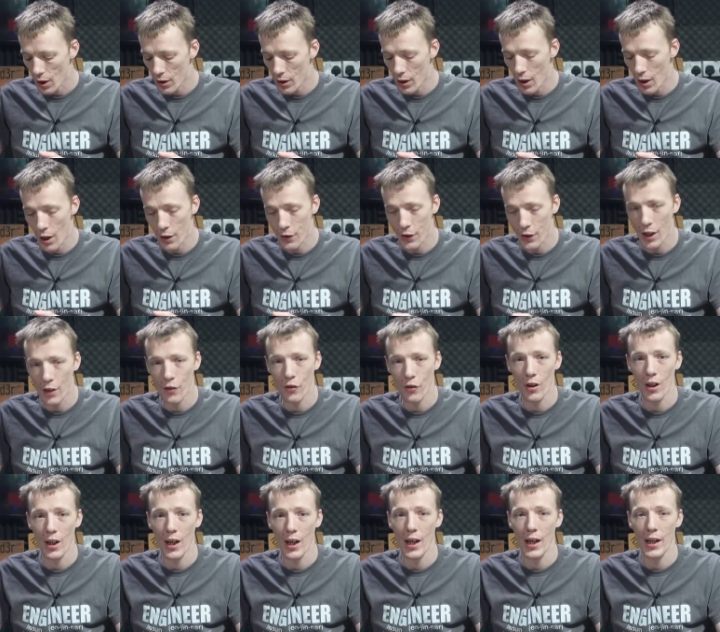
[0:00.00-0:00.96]

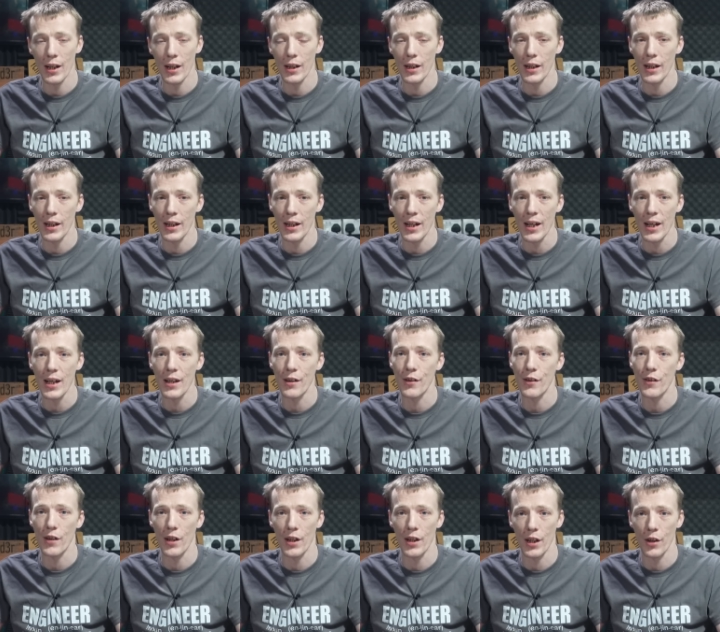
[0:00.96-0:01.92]
essentially, it
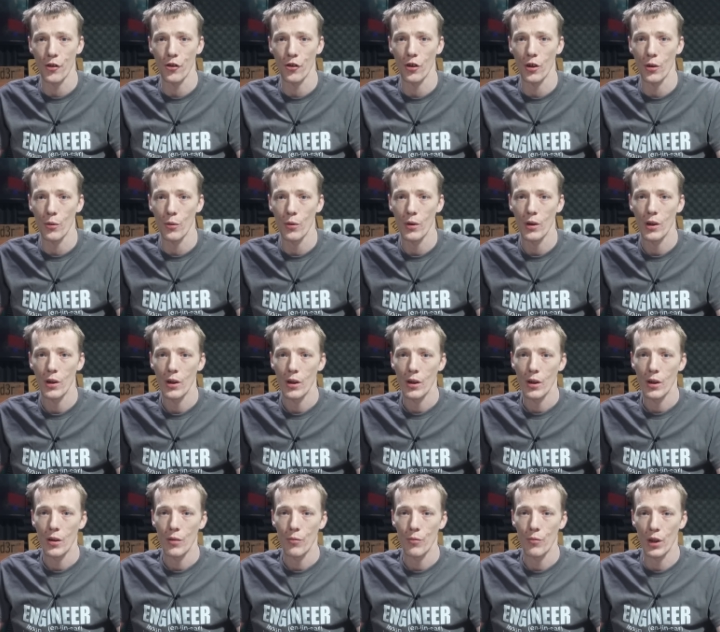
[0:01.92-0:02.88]
is an issue,
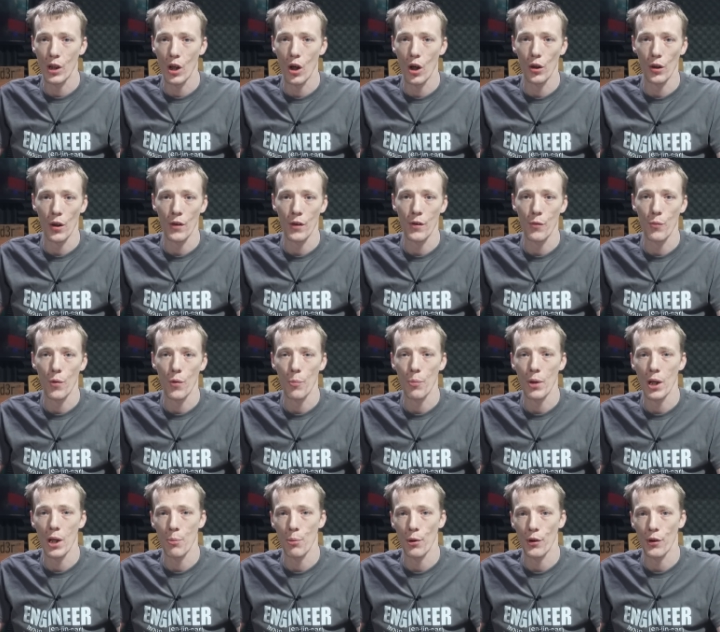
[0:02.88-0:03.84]
regardless of what
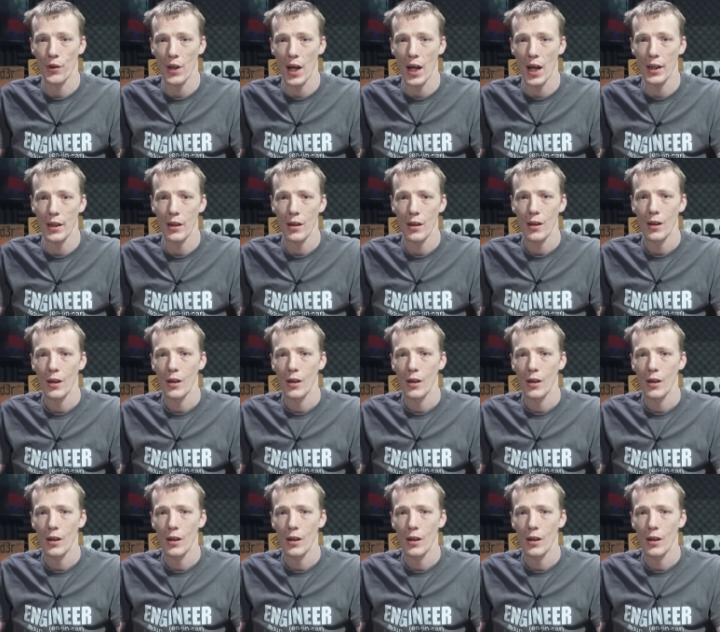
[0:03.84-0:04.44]
people say.